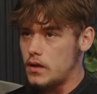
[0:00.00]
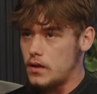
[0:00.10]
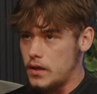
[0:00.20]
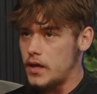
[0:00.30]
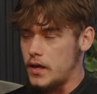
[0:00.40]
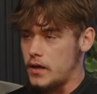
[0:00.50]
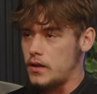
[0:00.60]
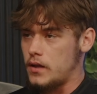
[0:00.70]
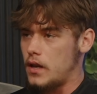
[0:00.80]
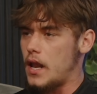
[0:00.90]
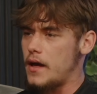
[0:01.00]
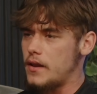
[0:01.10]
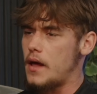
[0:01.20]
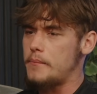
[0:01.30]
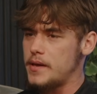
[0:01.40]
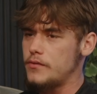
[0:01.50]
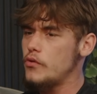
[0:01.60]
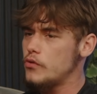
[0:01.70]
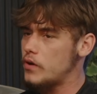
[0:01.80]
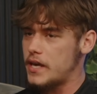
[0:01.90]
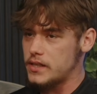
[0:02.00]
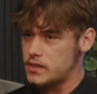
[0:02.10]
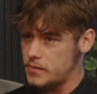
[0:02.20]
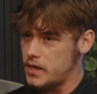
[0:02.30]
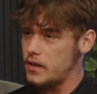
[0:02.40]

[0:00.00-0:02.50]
yeah, like not get to me.